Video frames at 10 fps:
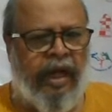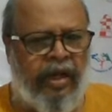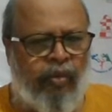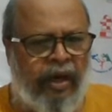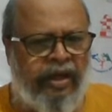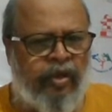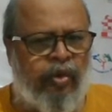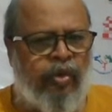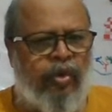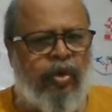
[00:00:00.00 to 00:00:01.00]
I want
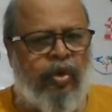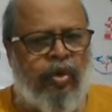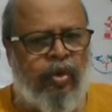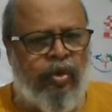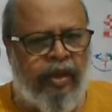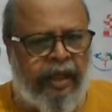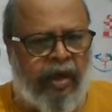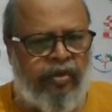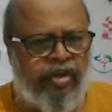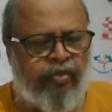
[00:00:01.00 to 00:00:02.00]
you
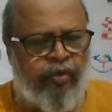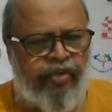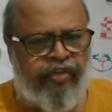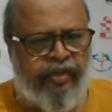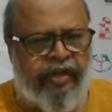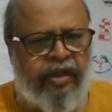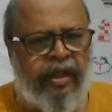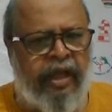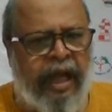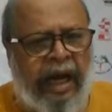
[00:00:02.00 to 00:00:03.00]
now this position.
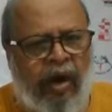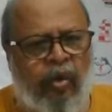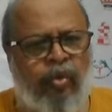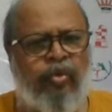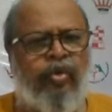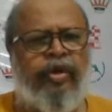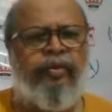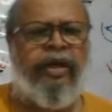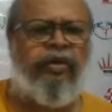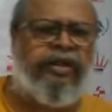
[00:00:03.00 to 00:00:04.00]
How you
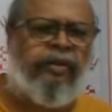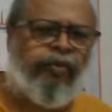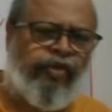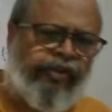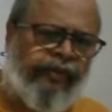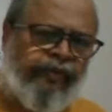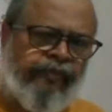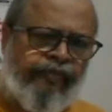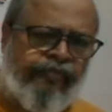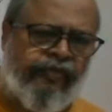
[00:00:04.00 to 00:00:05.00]
evaluate the position?
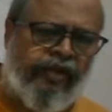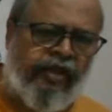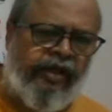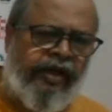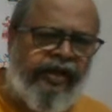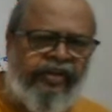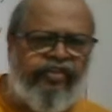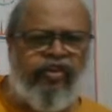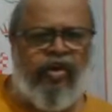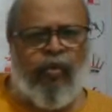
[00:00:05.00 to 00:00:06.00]
It
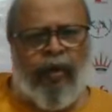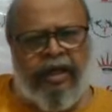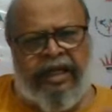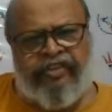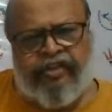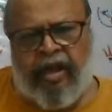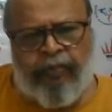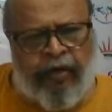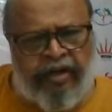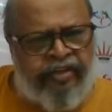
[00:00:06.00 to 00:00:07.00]
is one extra
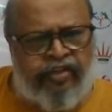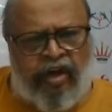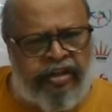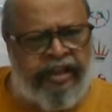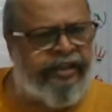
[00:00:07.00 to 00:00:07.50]
pawn is not the